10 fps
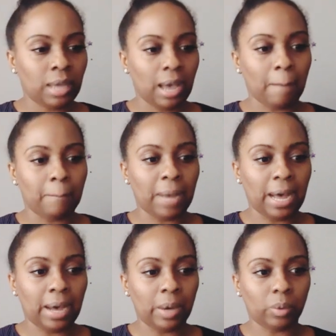
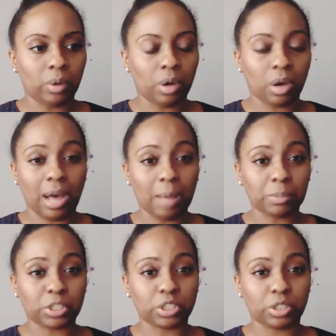about
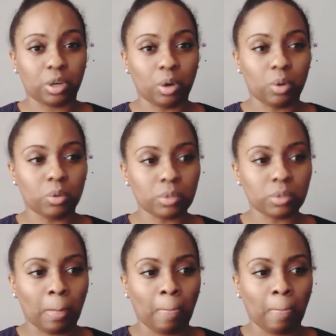accomplishing the goals,